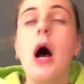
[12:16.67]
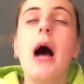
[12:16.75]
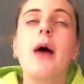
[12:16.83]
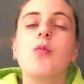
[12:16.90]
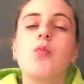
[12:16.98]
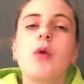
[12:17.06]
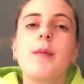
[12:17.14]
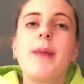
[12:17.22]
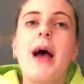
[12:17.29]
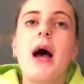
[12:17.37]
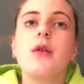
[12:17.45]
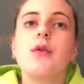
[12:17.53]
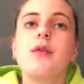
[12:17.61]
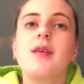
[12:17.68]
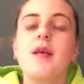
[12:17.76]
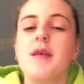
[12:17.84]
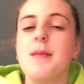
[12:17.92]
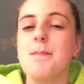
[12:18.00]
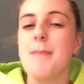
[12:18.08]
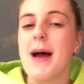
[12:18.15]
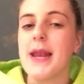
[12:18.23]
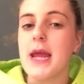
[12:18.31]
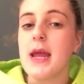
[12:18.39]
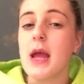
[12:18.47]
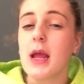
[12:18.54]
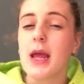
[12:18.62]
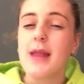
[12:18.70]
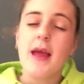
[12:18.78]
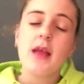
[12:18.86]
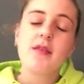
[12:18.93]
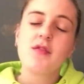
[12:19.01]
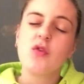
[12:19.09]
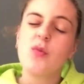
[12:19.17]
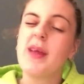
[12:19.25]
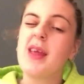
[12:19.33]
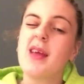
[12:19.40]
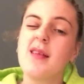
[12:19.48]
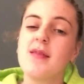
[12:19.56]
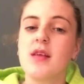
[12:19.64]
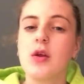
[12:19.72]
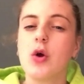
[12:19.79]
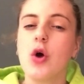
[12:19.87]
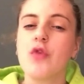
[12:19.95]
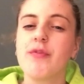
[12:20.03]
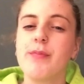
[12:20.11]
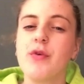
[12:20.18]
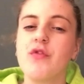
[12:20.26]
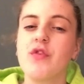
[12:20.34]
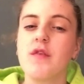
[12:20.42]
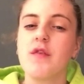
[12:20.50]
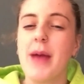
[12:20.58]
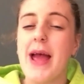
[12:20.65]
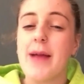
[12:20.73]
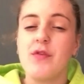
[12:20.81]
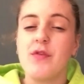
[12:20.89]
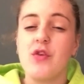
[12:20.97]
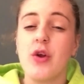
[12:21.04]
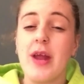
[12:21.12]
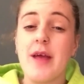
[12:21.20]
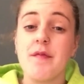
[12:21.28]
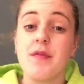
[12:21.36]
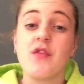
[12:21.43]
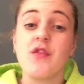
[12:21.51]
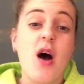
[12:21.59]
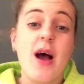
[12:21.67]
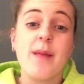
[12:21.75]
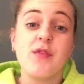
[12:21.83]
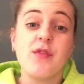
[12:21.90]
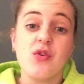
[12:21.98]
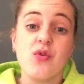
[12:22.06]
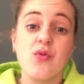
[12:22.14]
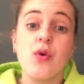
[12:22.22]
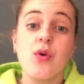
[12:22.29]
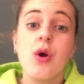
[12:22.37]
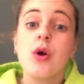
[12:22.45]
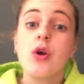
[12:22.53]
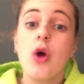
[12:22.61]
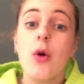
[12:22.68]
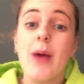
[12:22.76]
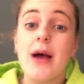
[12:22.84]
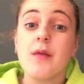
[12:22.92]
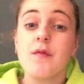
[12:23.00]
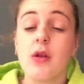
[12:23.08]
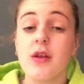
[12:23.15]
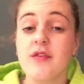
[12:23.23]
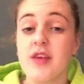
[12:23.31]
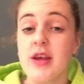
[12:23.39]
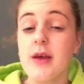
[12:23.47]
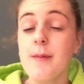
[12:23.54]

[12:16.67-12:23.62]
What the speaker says: What about giving money? Can that still be considered contribution if perhaps you don't have the time to go out and volunteer?